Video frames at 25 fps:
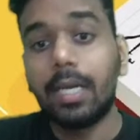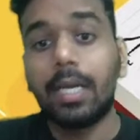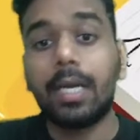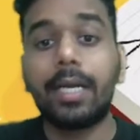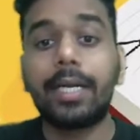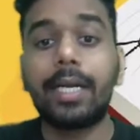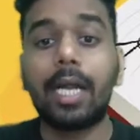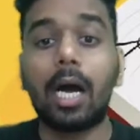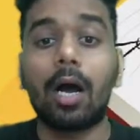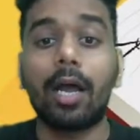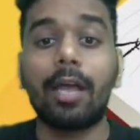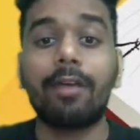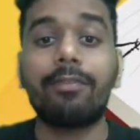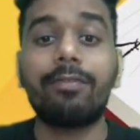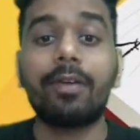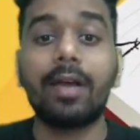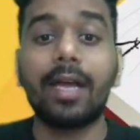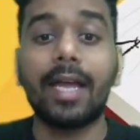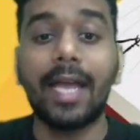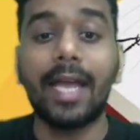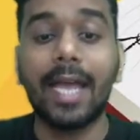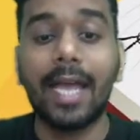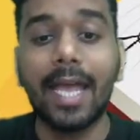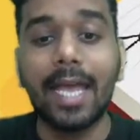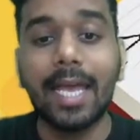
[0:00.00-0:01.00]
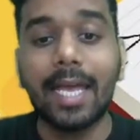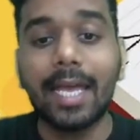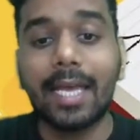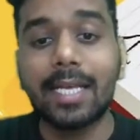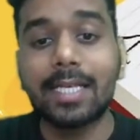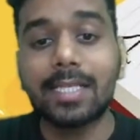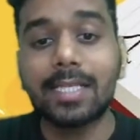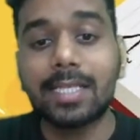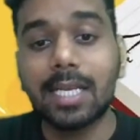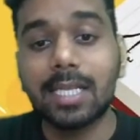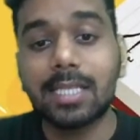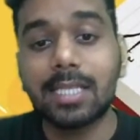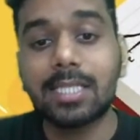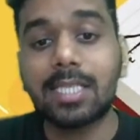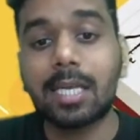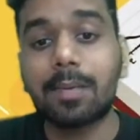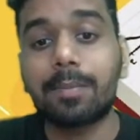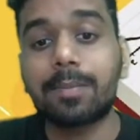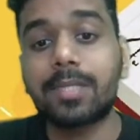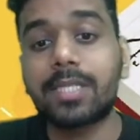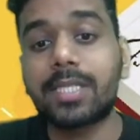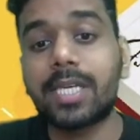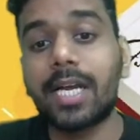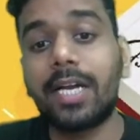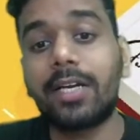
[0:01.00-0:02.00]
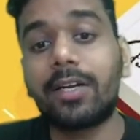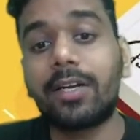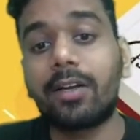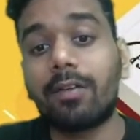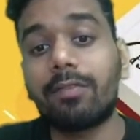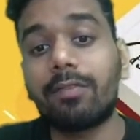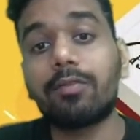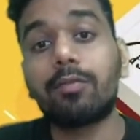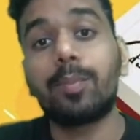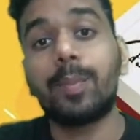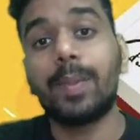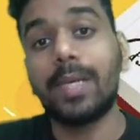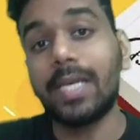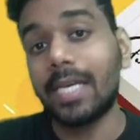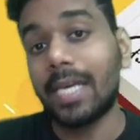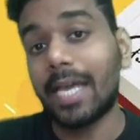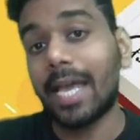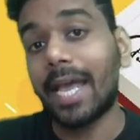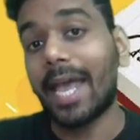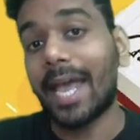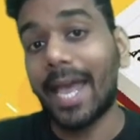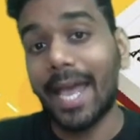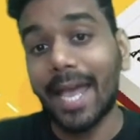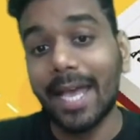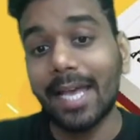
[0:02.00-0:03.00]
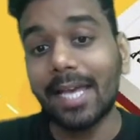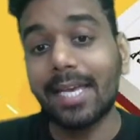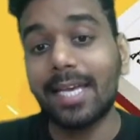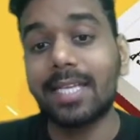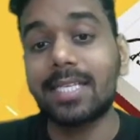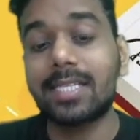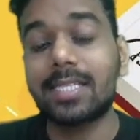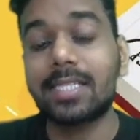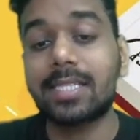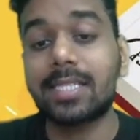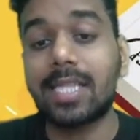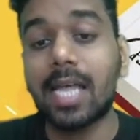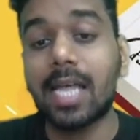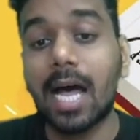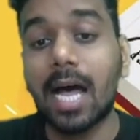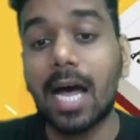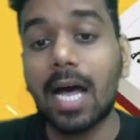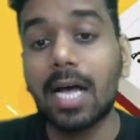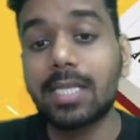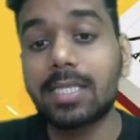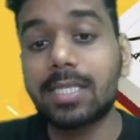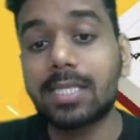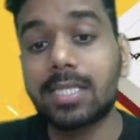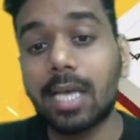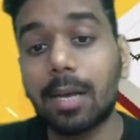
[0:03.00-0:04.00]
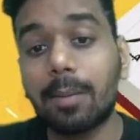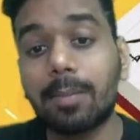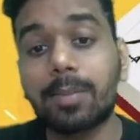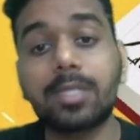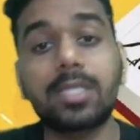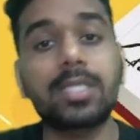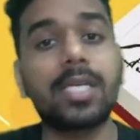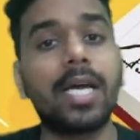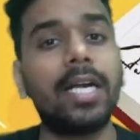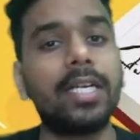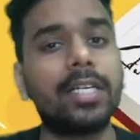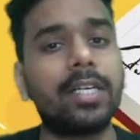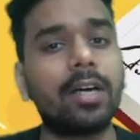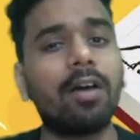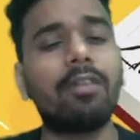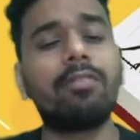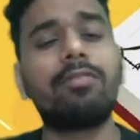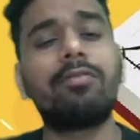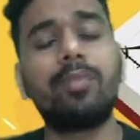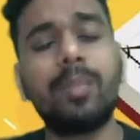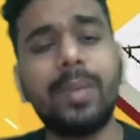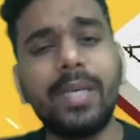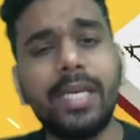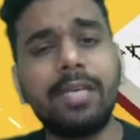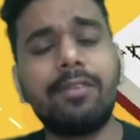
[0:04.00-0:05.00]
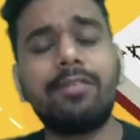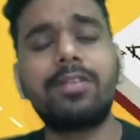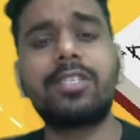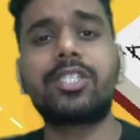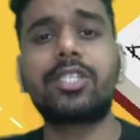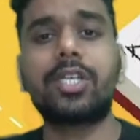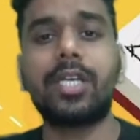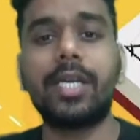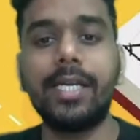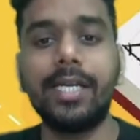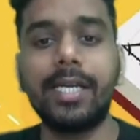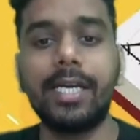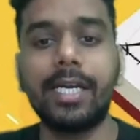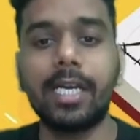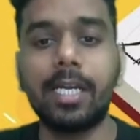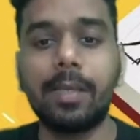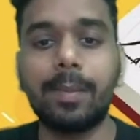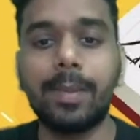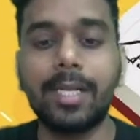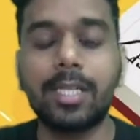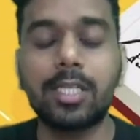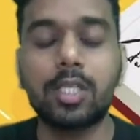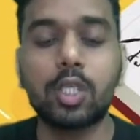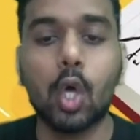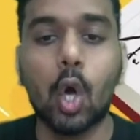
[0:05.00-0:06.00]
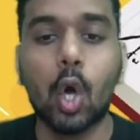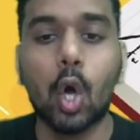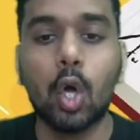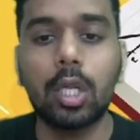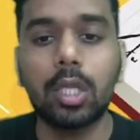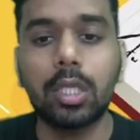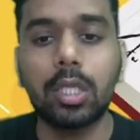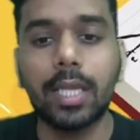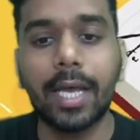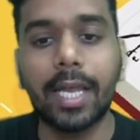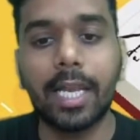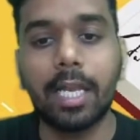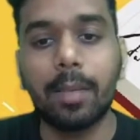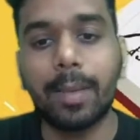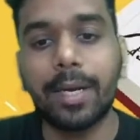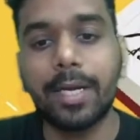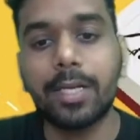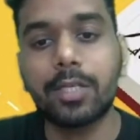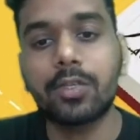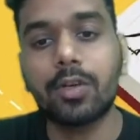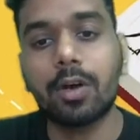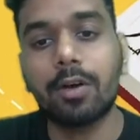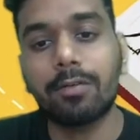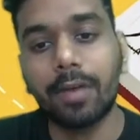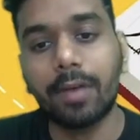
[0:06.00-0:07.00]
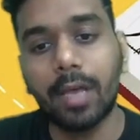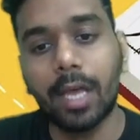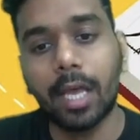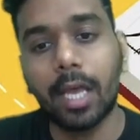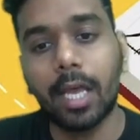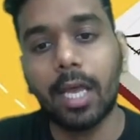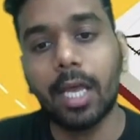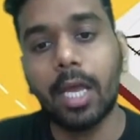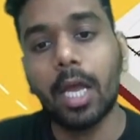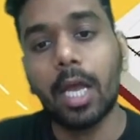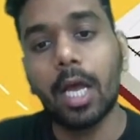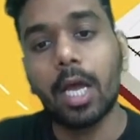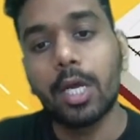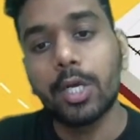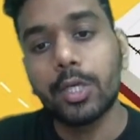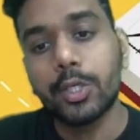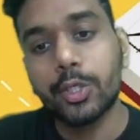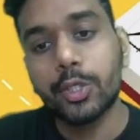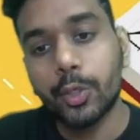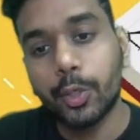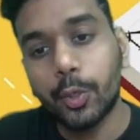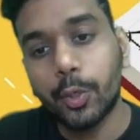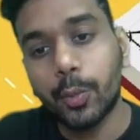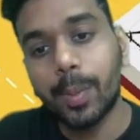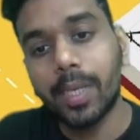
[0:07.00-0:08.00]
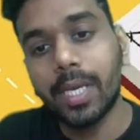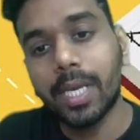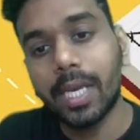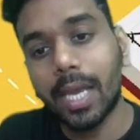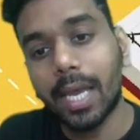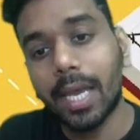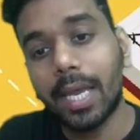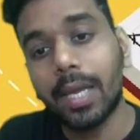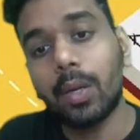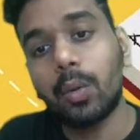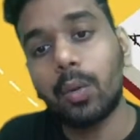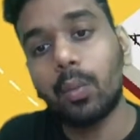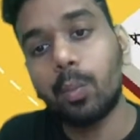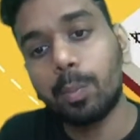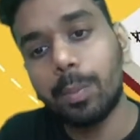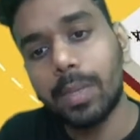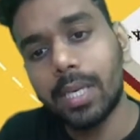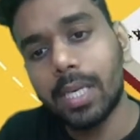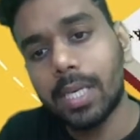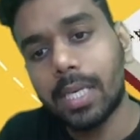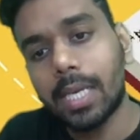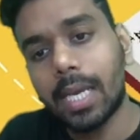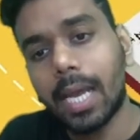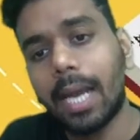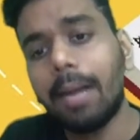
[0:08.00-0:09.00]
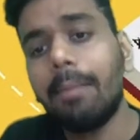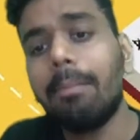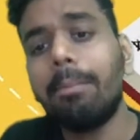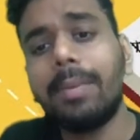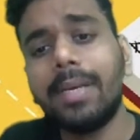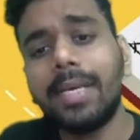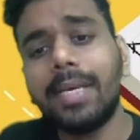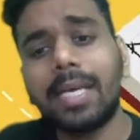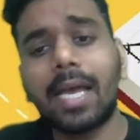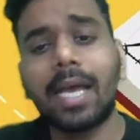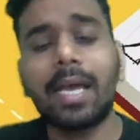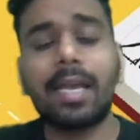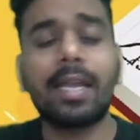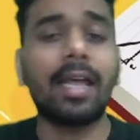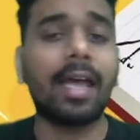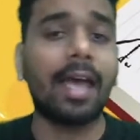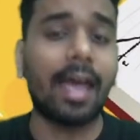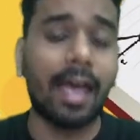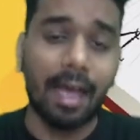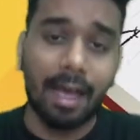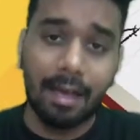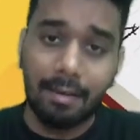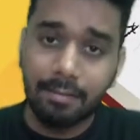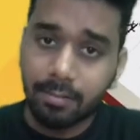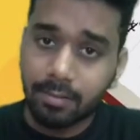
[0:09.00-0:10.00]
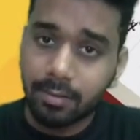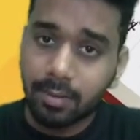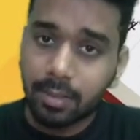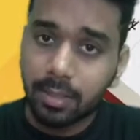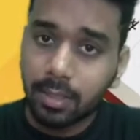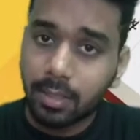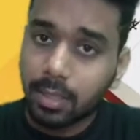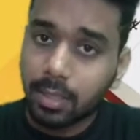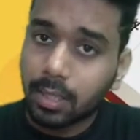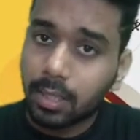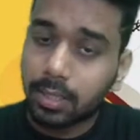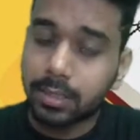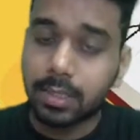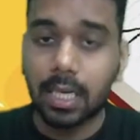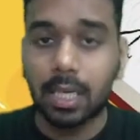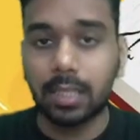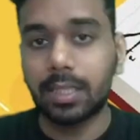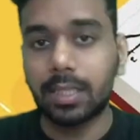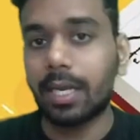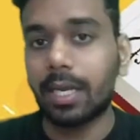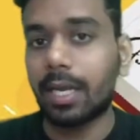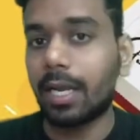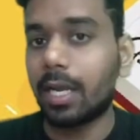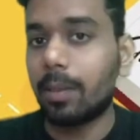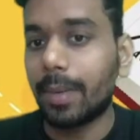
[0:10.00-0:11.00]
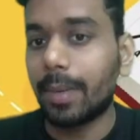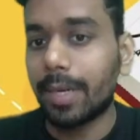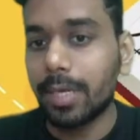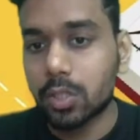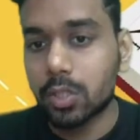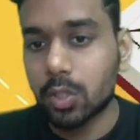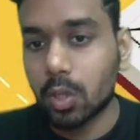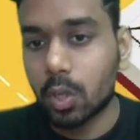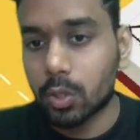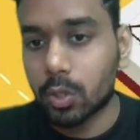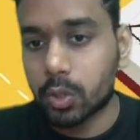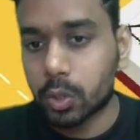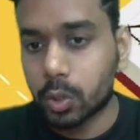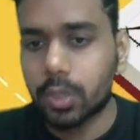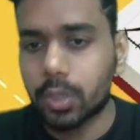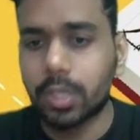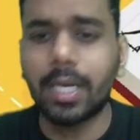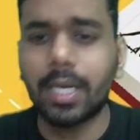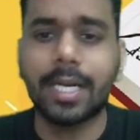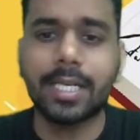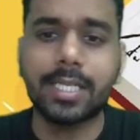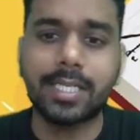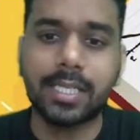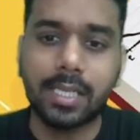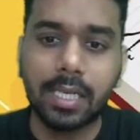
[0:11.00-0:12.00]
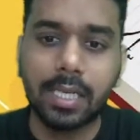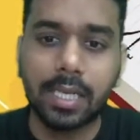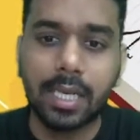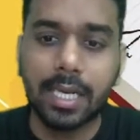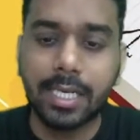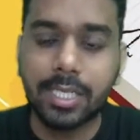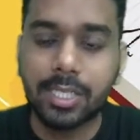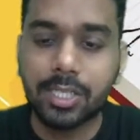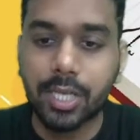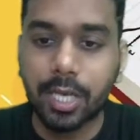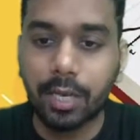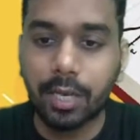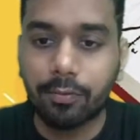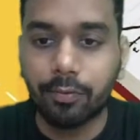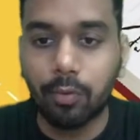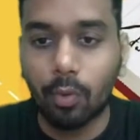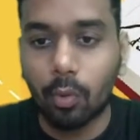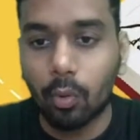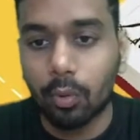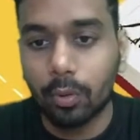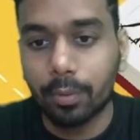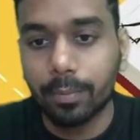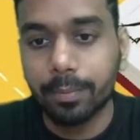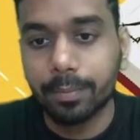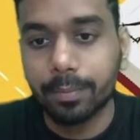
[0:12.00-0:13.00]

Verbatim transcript: now if A is the subset of B, A is the subset of B, which clearly means all the elements of A should be in B, and B can have the other elements also. So let's say, let's take four.